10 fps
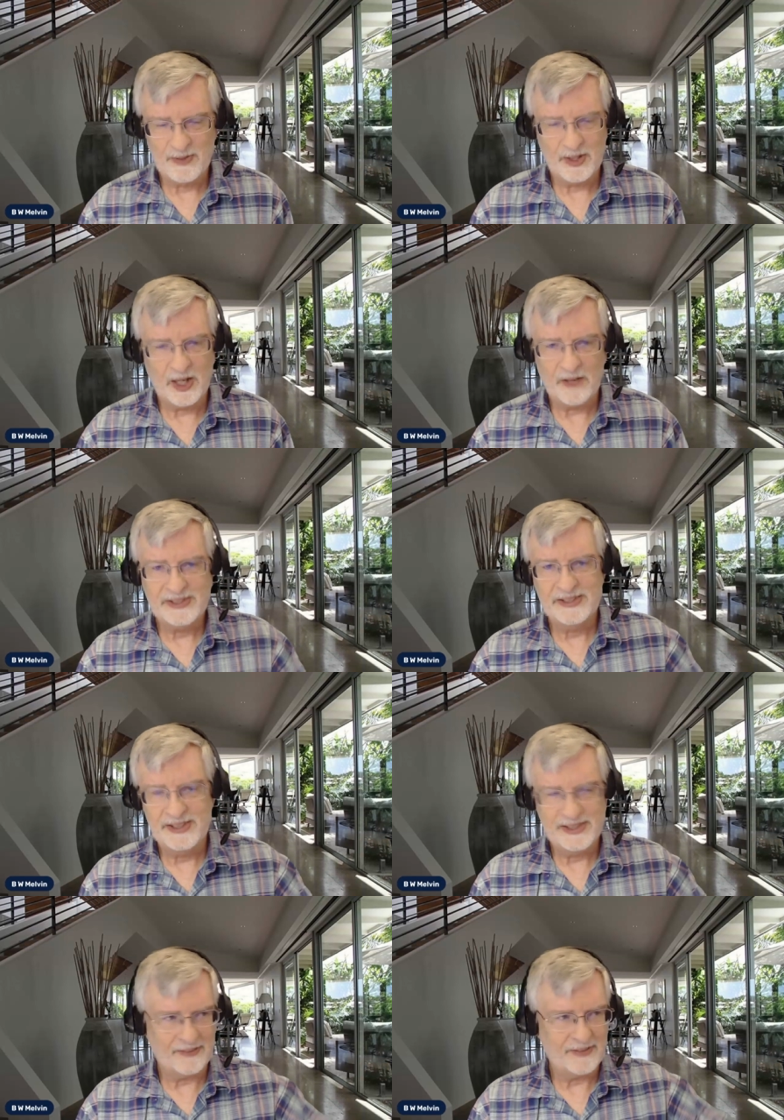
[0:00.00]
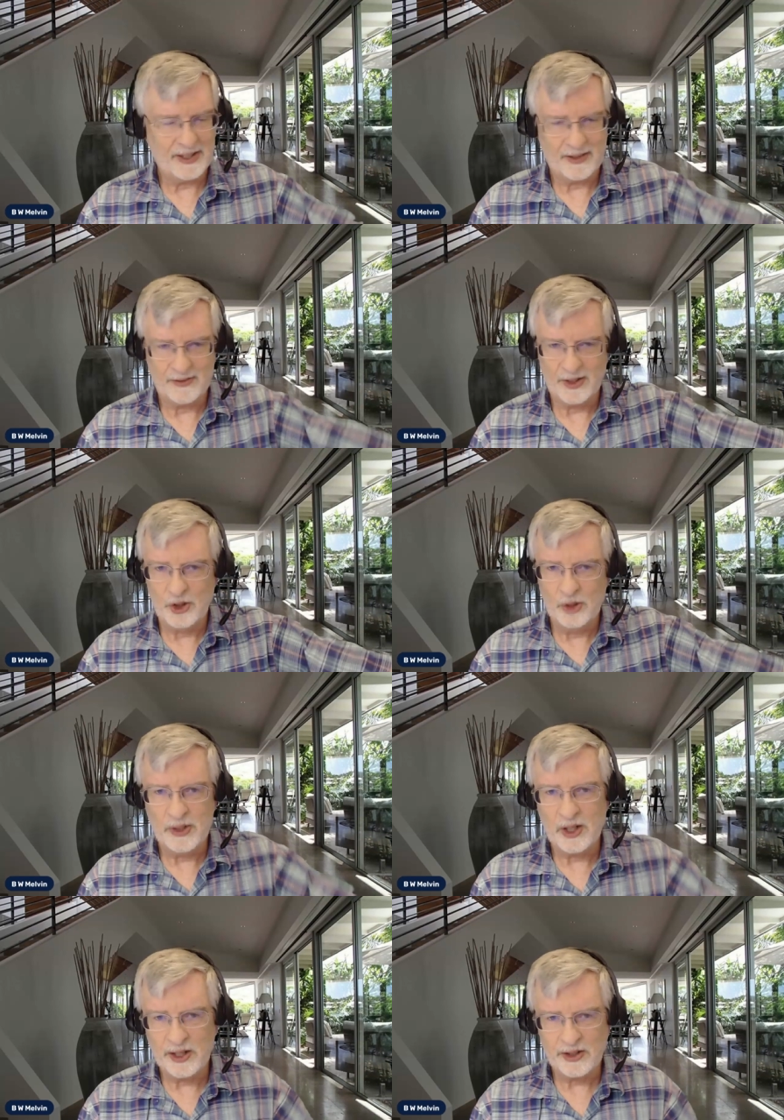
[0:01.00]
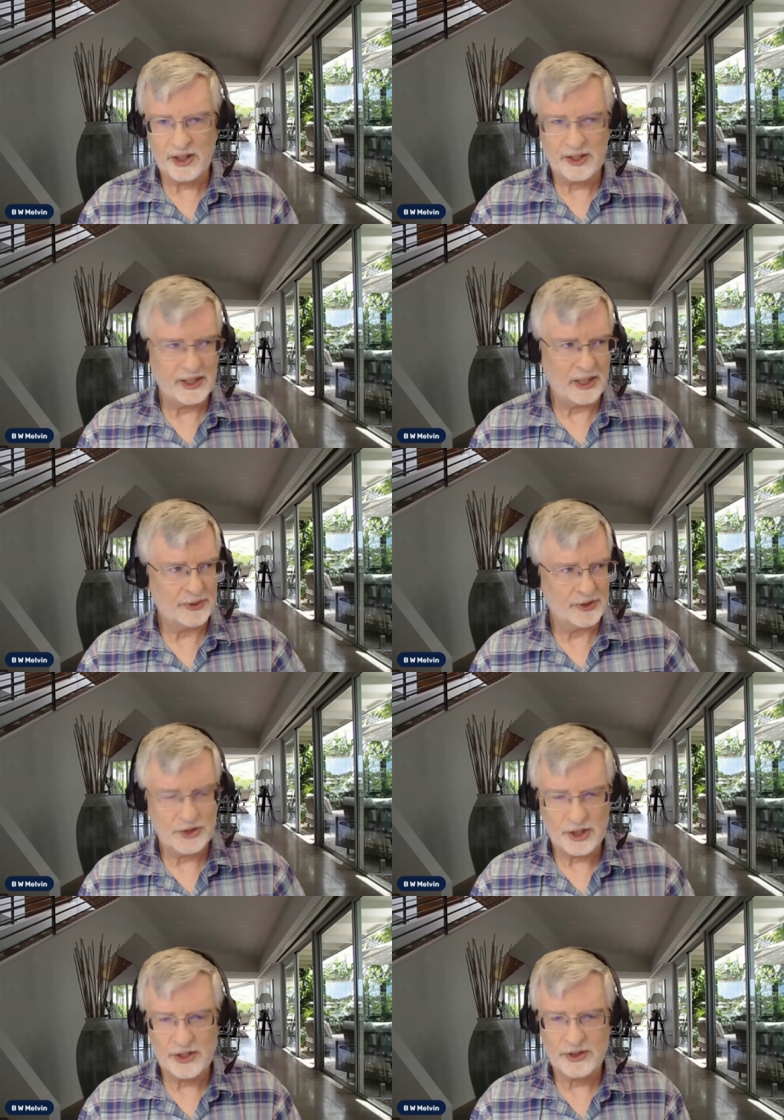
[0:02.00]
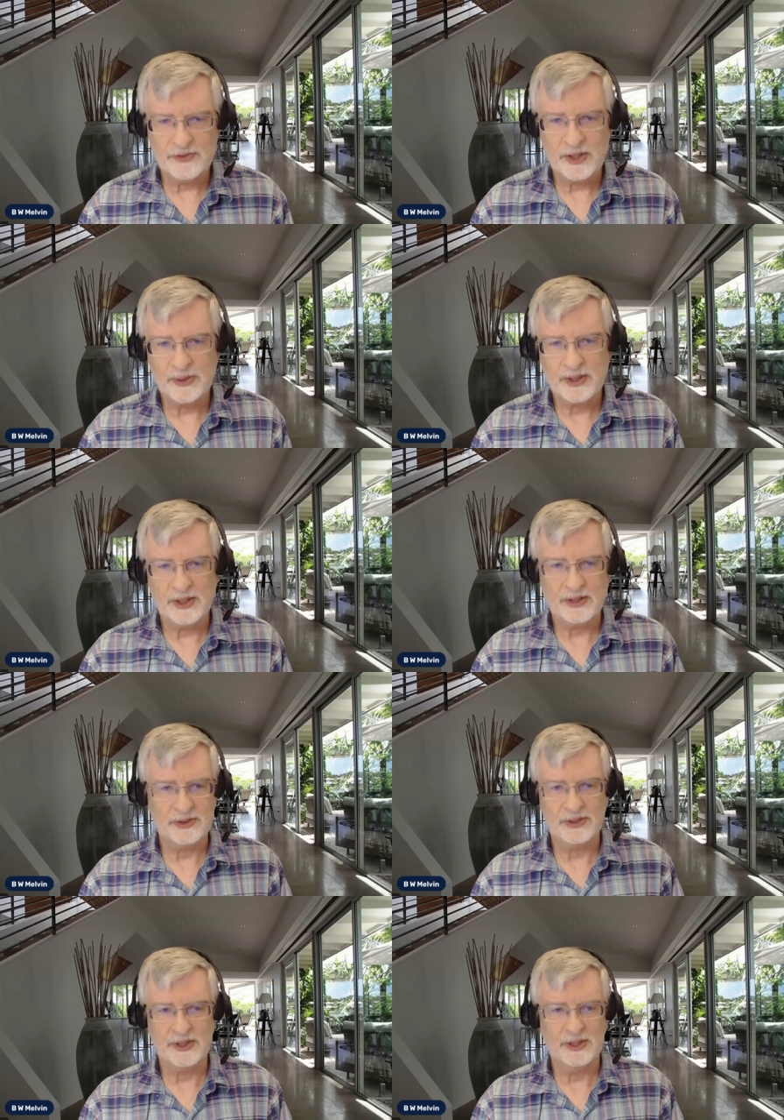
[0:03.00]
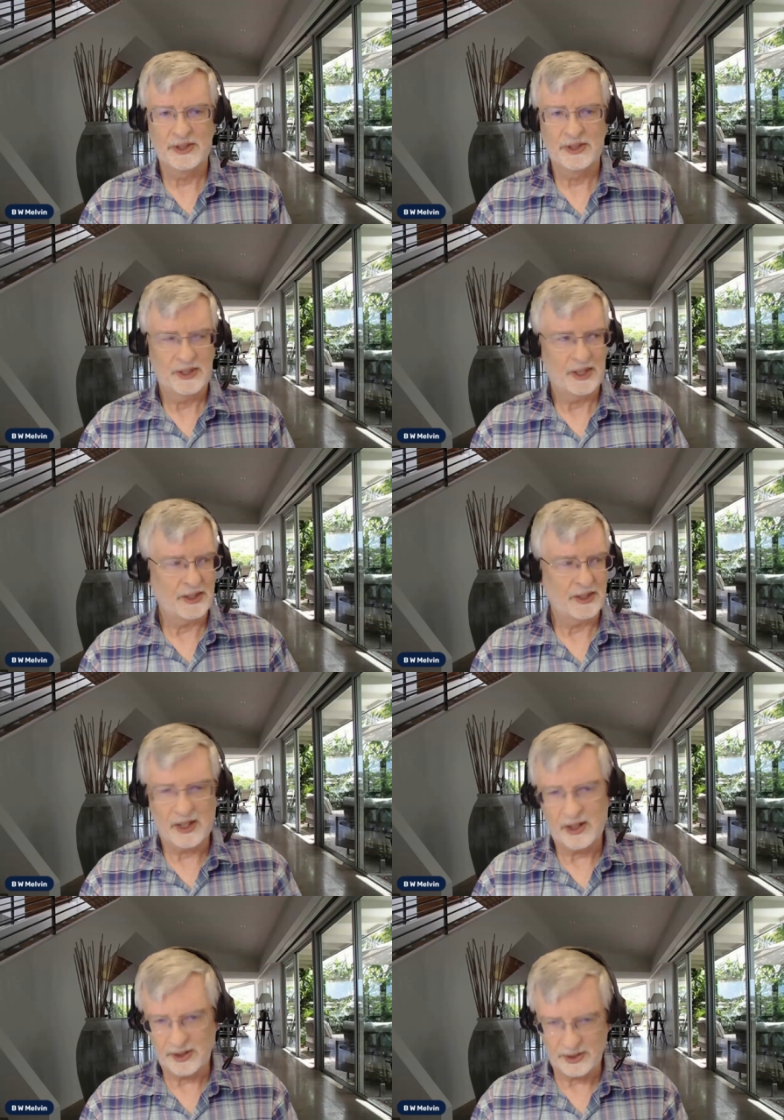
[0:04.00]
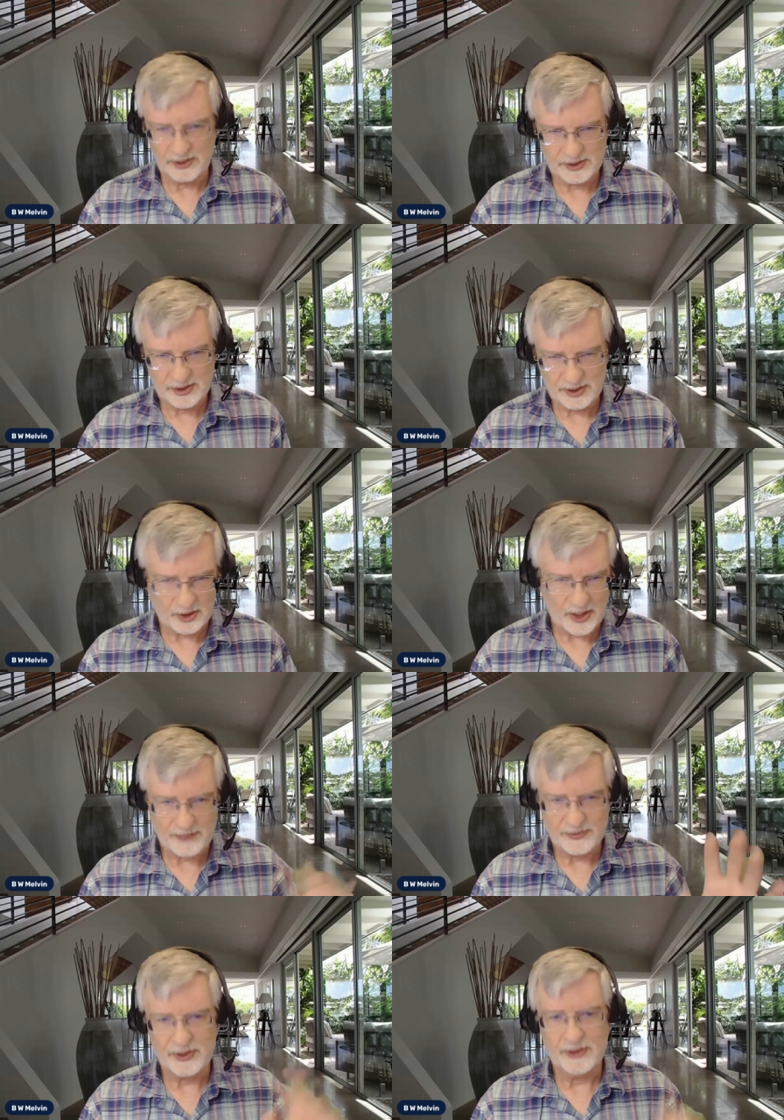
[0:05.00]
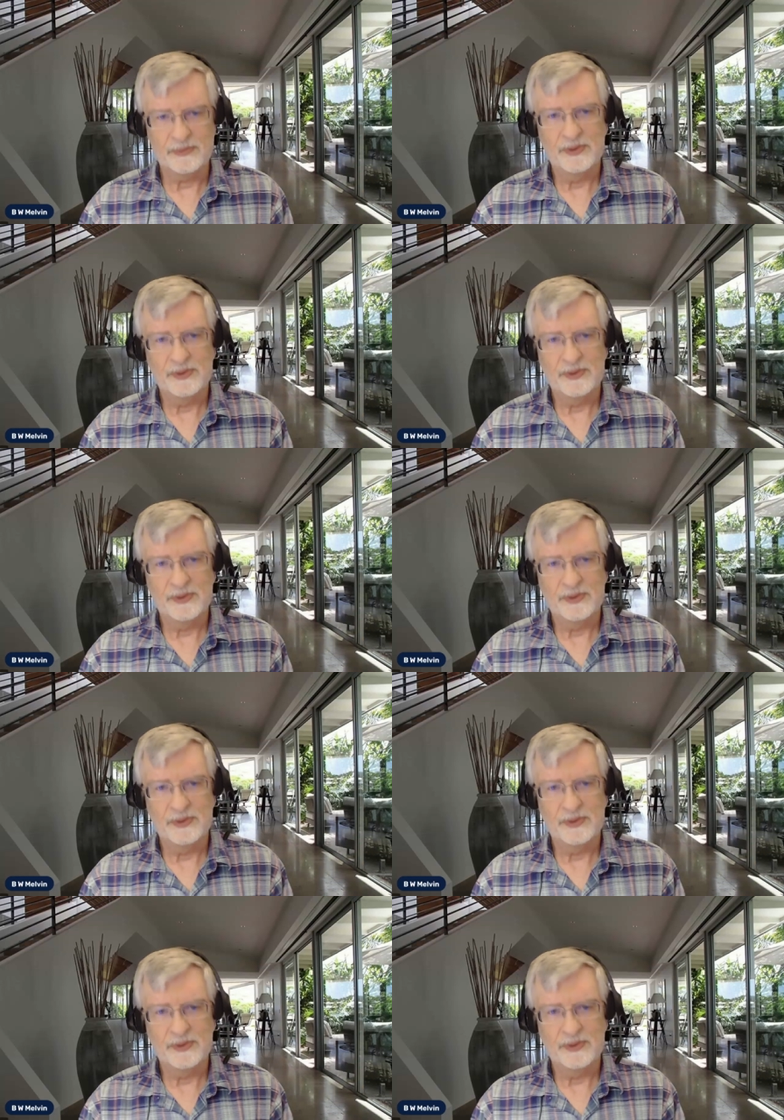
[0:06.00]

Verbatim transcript: of his of the, of the, human hierarchy that was in charge of Nebuchadnezzar and, the, and Darius to go after him.